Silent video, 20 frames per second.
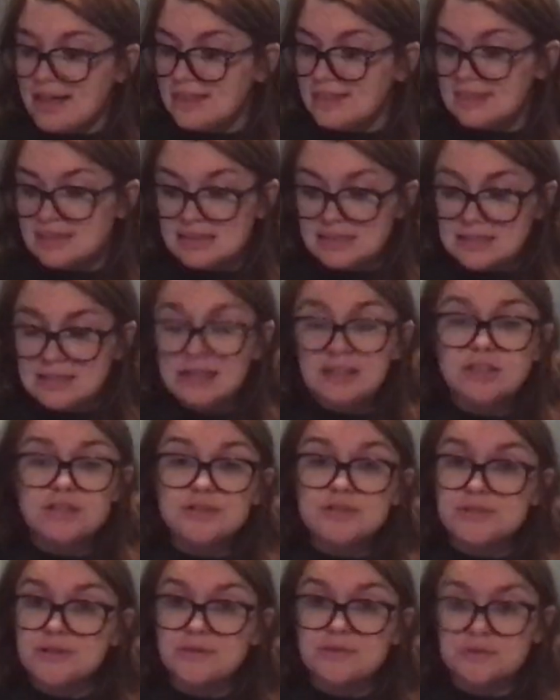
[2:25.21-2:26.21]
This thing is
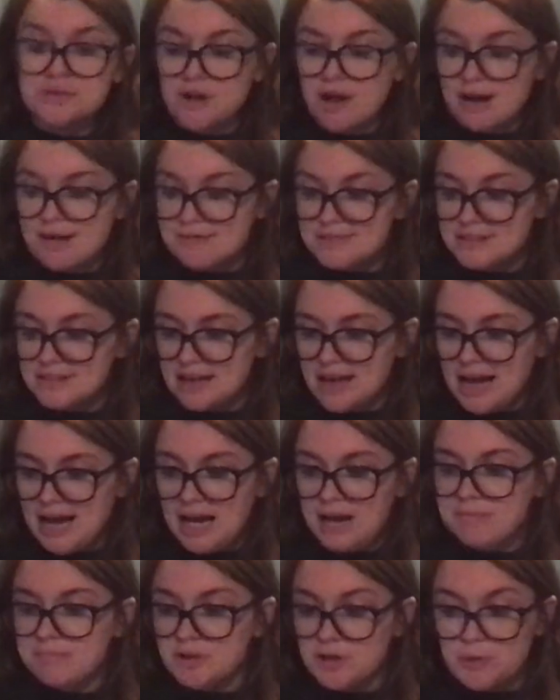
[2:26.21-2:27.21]
so soft.
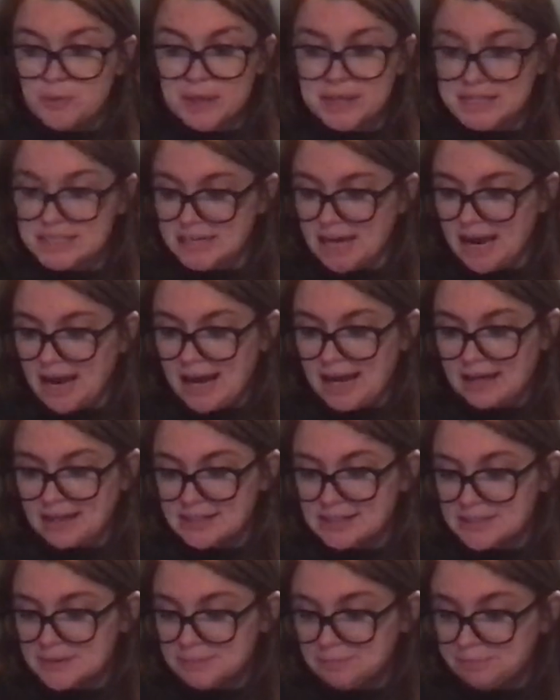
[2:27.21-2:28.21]
New with tags.